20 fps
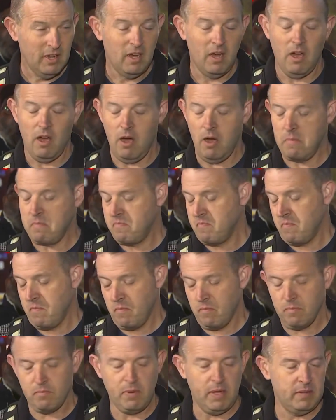Um,
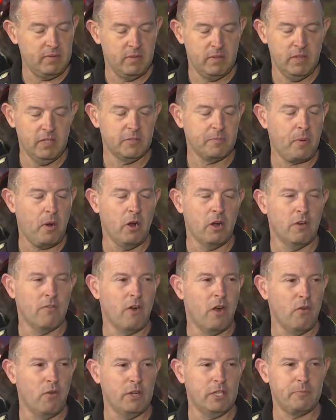but it's part of
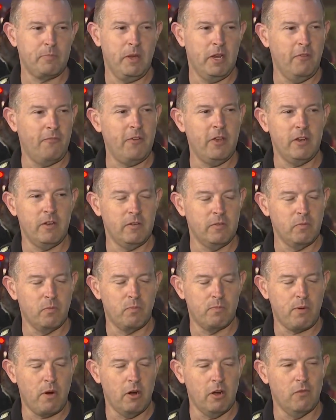our risk benefit and
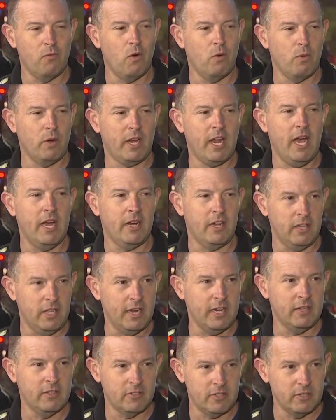part of what we're
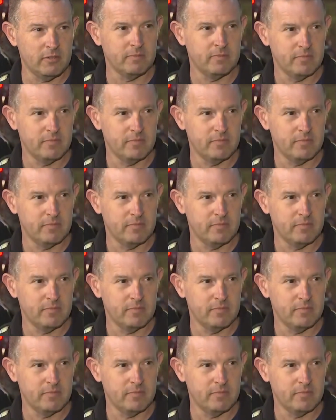calculating. So.